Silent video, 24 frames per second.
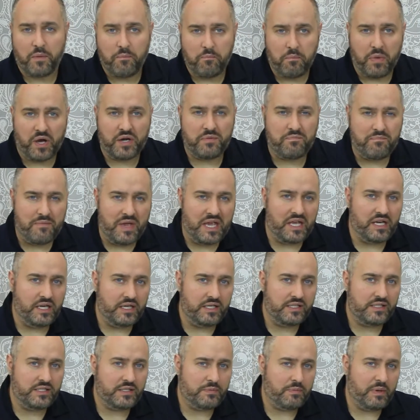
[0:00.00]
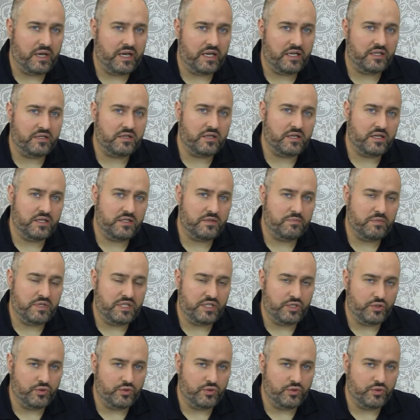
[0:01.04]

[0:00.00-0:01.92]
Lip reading: but mainly in Spain is being